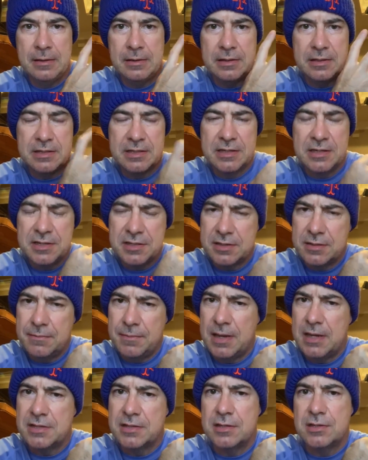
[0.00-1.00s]
The system
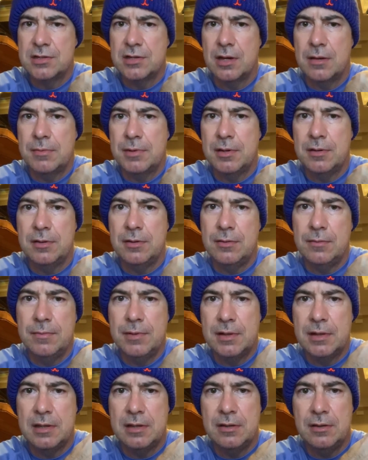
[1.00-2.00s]
has a job to do,
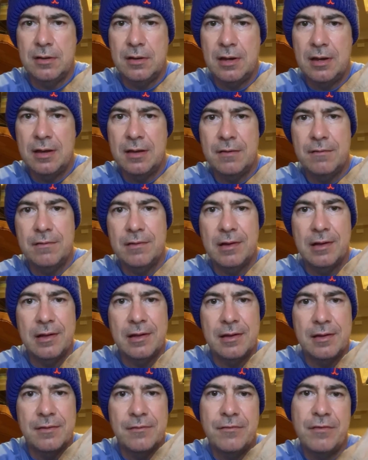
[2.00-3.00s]
but then you have
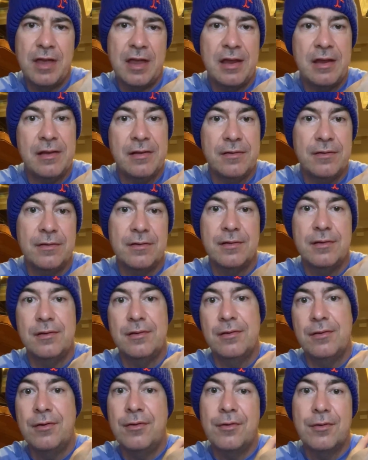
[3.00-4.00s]
like veins
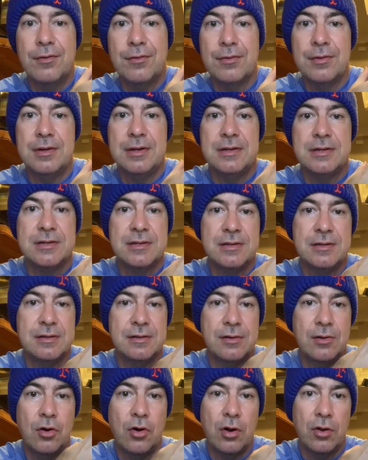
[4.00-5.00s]
and arteries
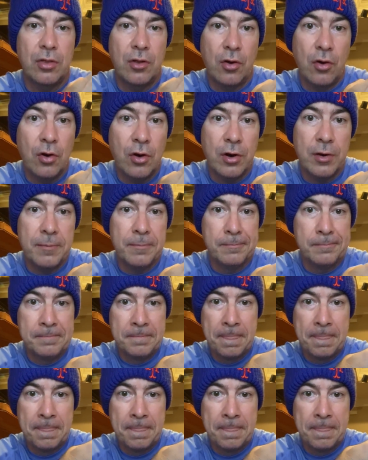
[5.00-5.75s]
and the heart